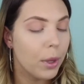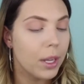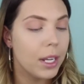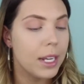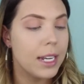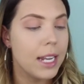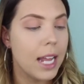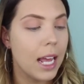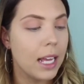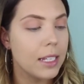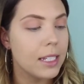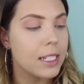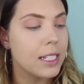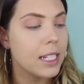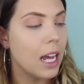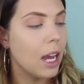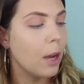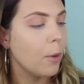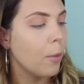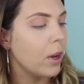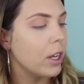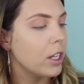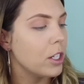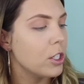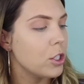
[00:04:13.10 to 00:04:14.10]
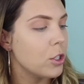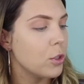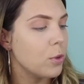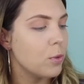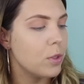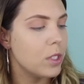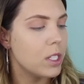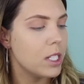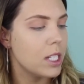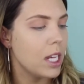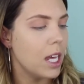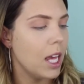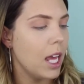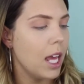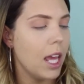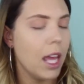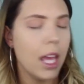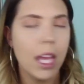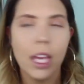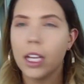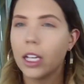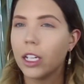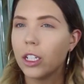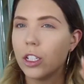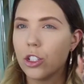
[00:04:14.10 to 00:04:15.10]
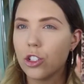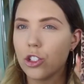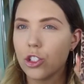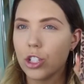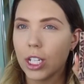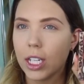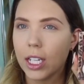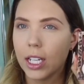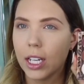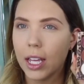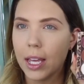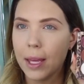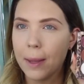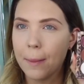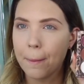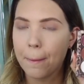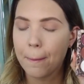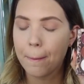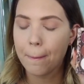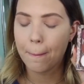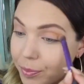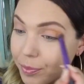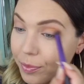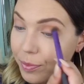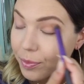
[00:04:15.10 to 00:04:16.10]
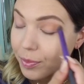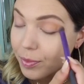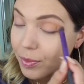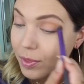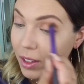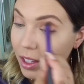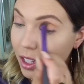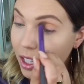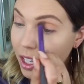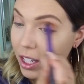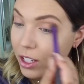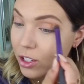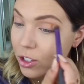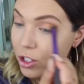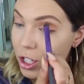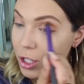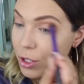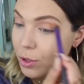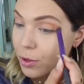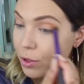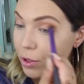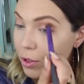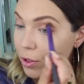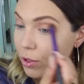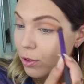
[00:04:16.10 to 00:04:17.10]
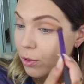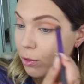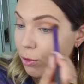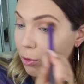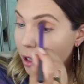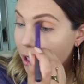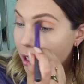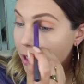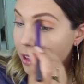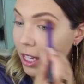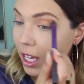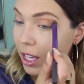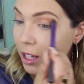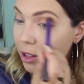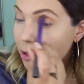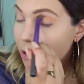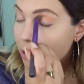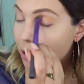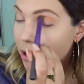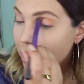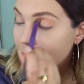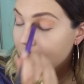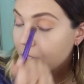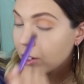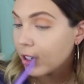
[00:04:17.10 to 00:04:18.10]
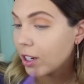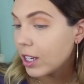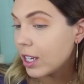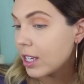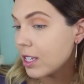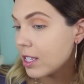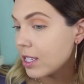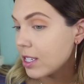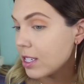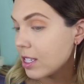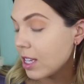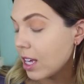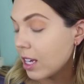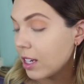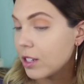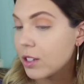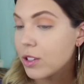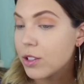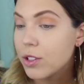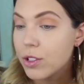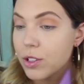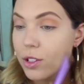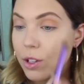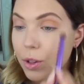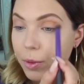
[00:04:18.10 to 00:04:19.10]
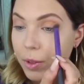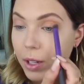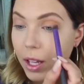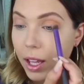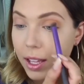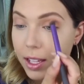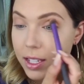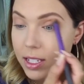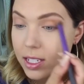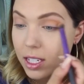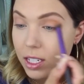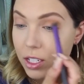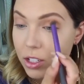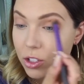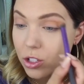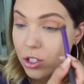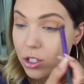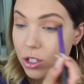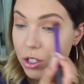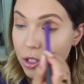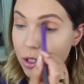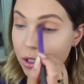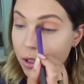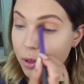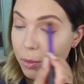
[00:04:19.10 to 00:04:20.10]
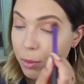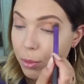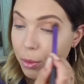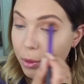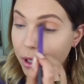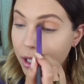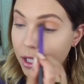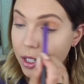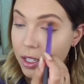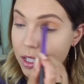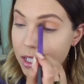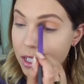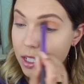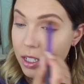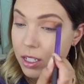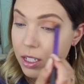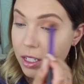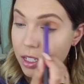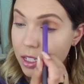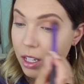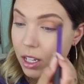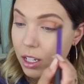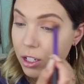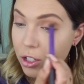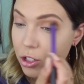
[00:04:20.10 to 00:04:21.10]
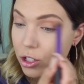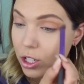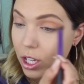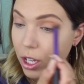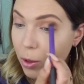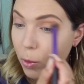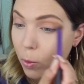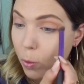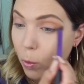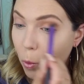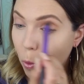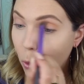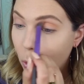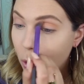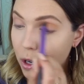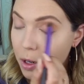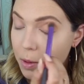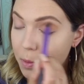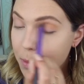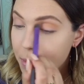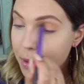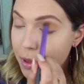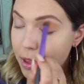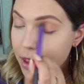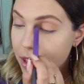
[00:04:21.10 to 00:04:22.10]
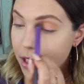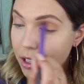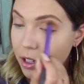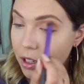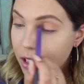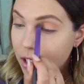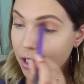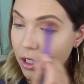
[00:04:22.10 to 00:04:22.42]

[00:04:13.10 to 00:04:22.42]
Next, I want to take Chickadee and just run that through the crease. That is so nice. It just brings such a warmth